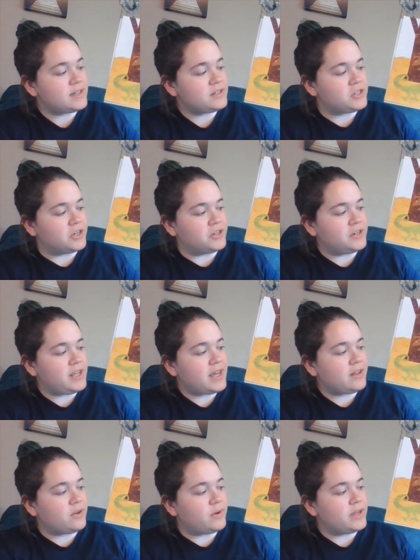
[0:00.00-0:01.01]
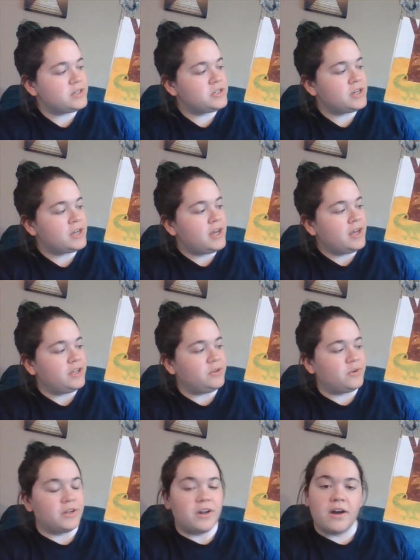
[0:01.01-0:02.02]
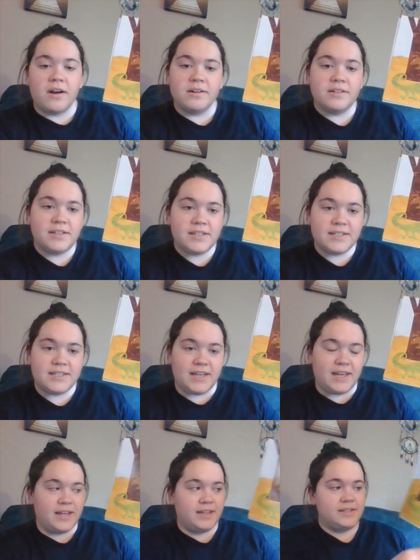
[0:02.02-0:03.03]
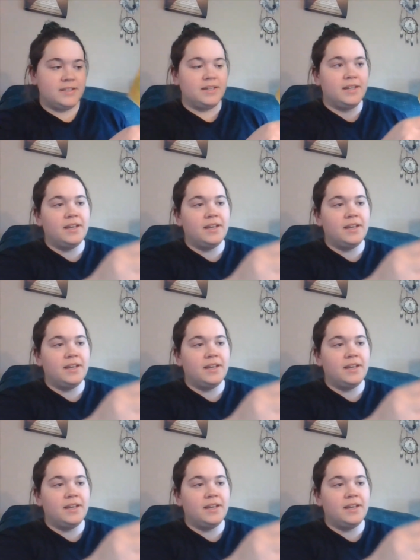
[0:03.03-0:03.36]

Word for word: it turned yellowish. You could hardly see it.